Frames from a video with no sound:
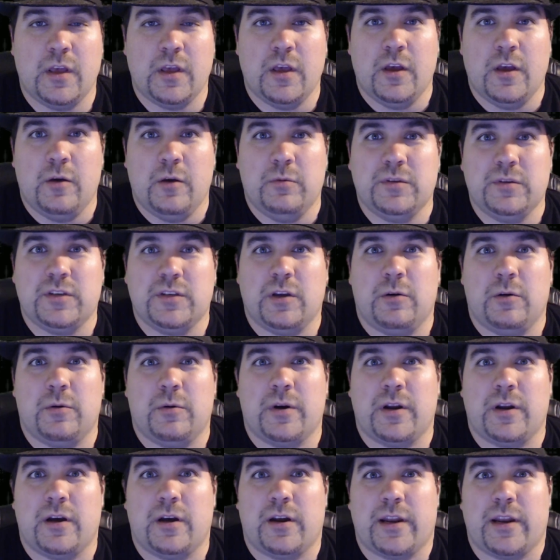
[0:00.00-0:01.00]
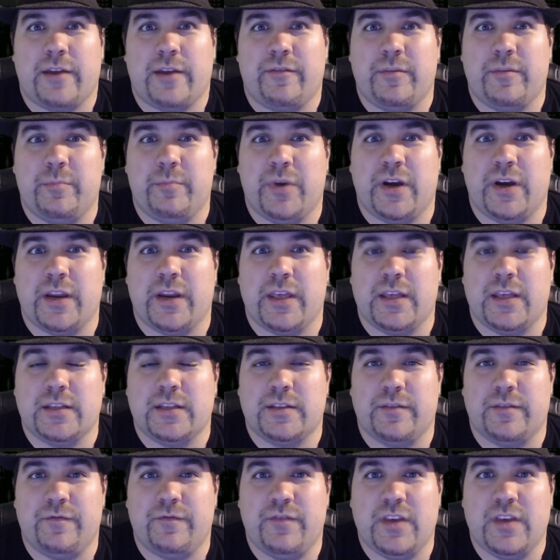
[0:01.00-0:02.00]
What's going on, everybody? It's
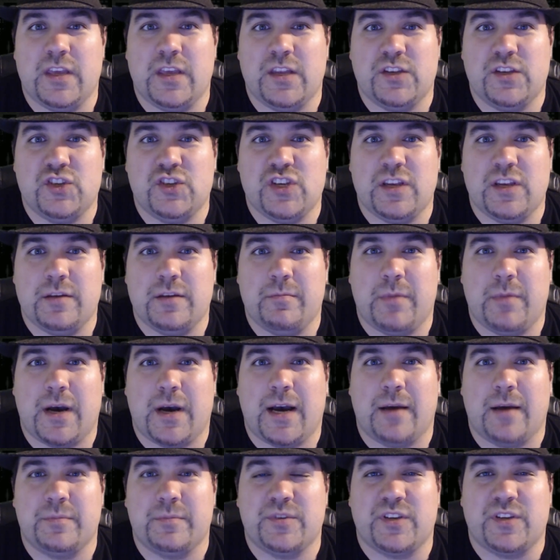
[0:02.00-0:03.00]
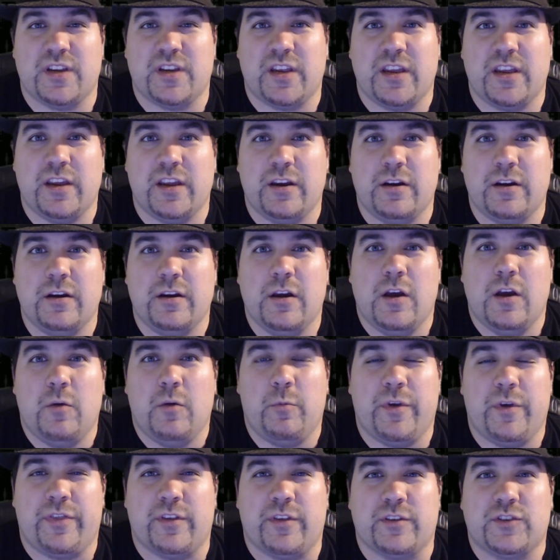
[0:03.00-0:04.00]
the VG Mobster here
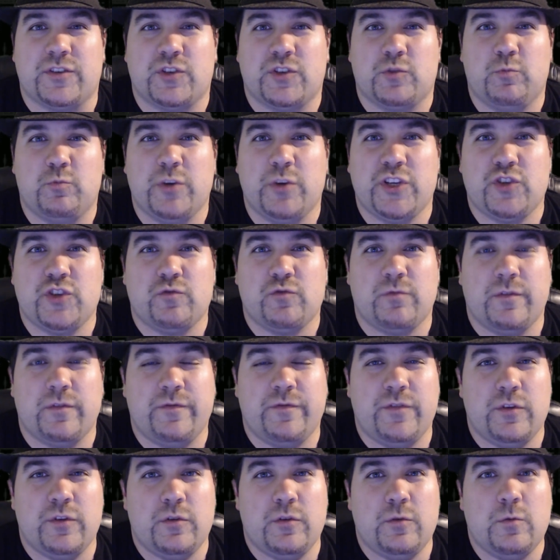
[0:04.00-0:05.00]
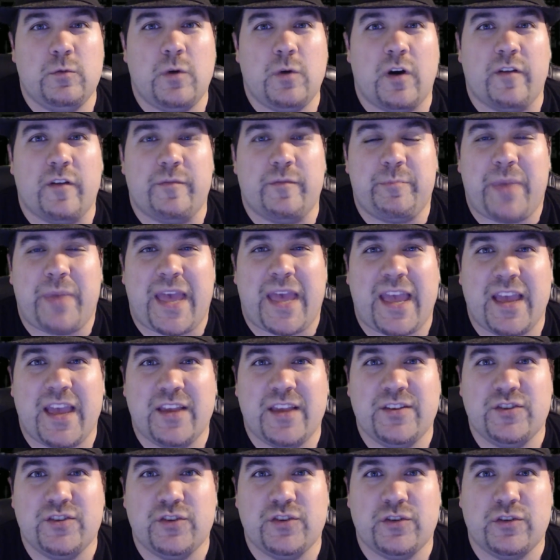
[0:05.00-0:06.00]
with a Switch review of
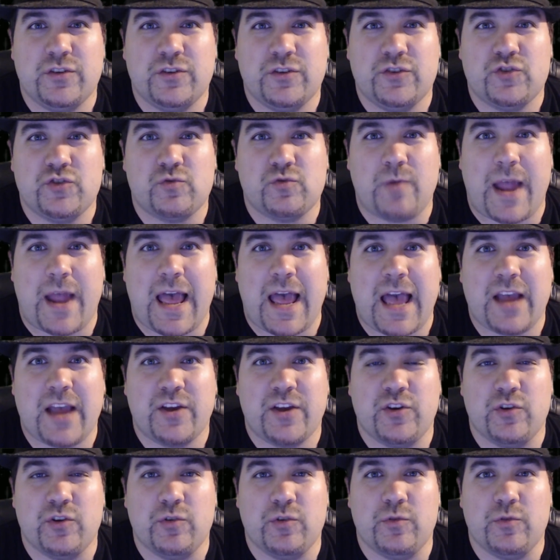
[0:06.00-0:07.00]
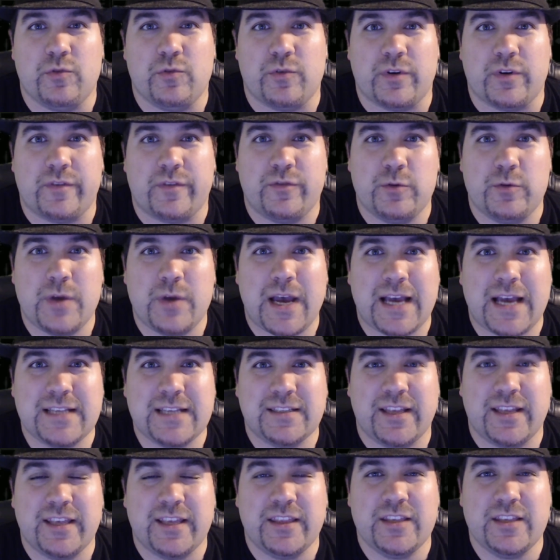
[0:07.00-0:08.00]
Panzer Dragoon. If you guys
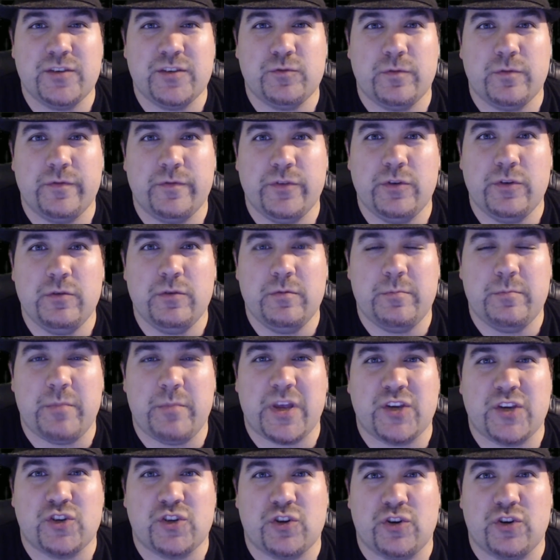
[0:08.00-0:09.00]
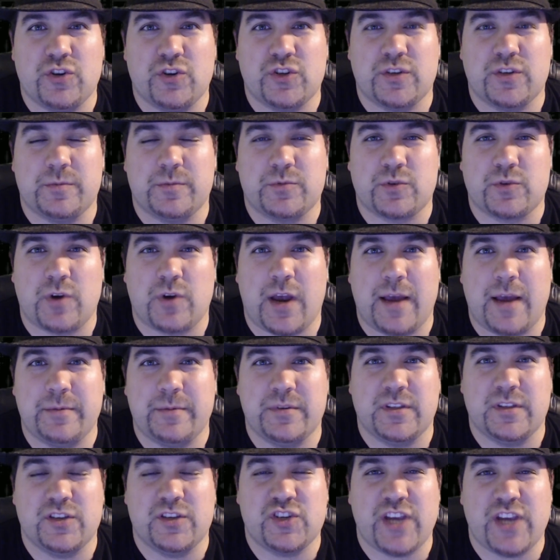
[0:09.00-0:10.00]
like this review, make sure you subscribe to
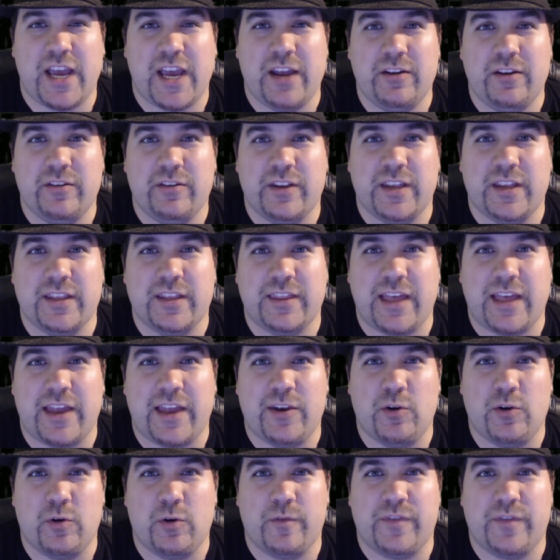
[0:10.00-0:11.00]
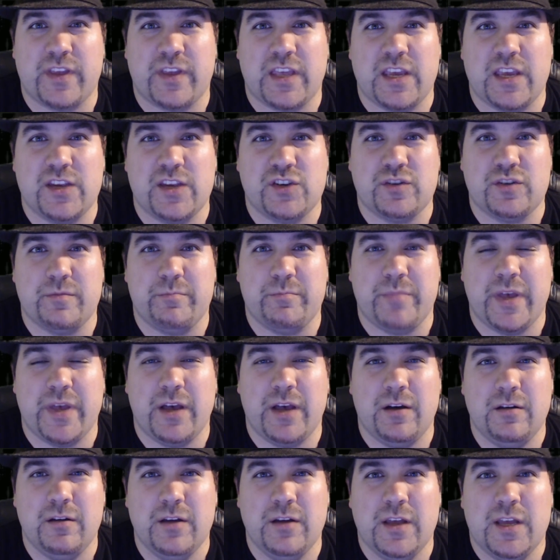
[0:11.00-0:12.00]
the channel and hit that notification
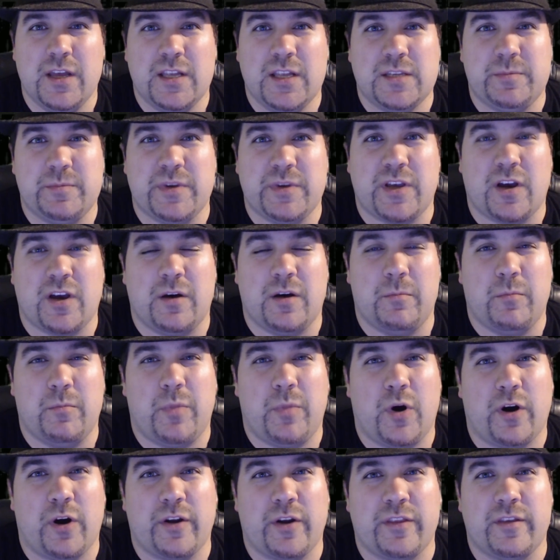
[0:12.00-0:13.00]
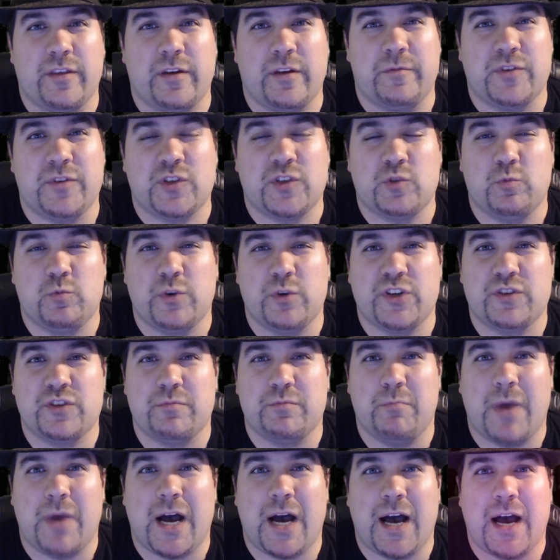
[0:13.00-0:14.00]
bell to become part of the Switch
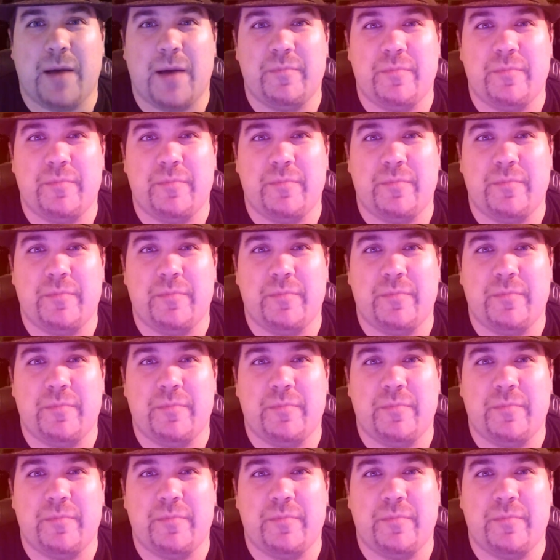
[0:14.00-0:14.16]
Mob